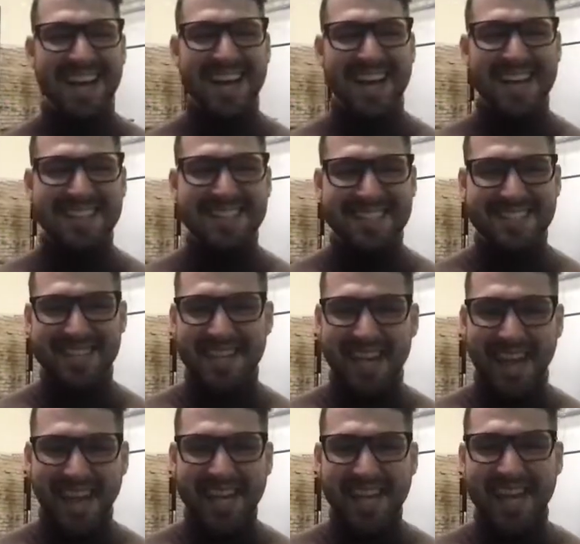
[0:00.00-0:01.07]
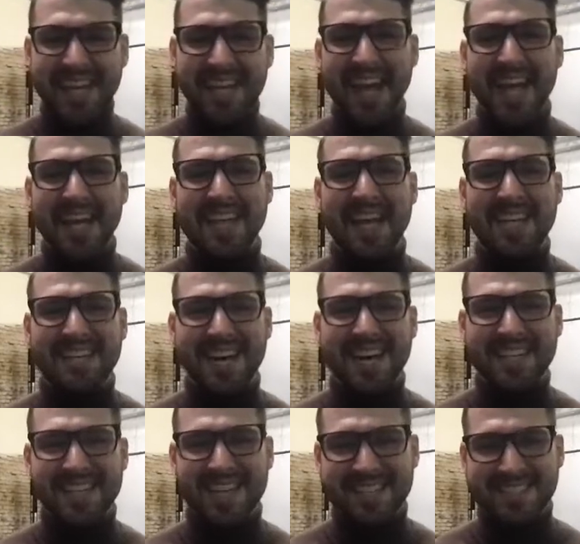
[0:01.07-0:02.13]

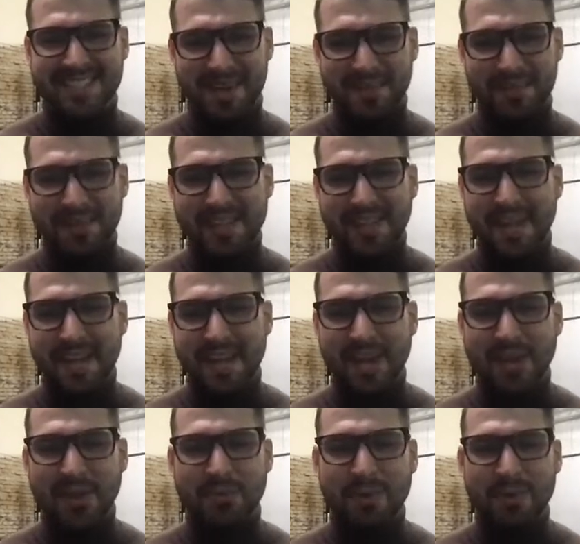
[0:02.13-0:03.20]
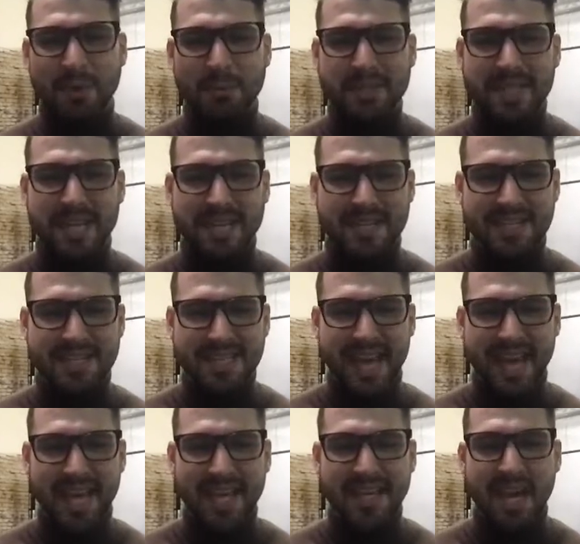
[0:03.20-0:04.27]
That's something that a lot of people
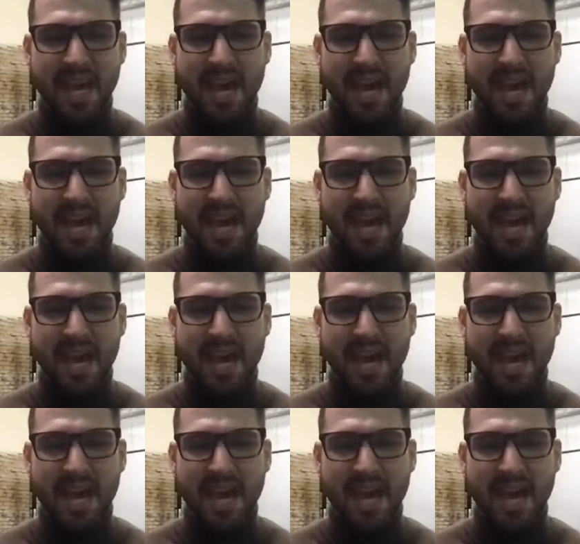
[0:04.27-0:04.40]
misunderstand.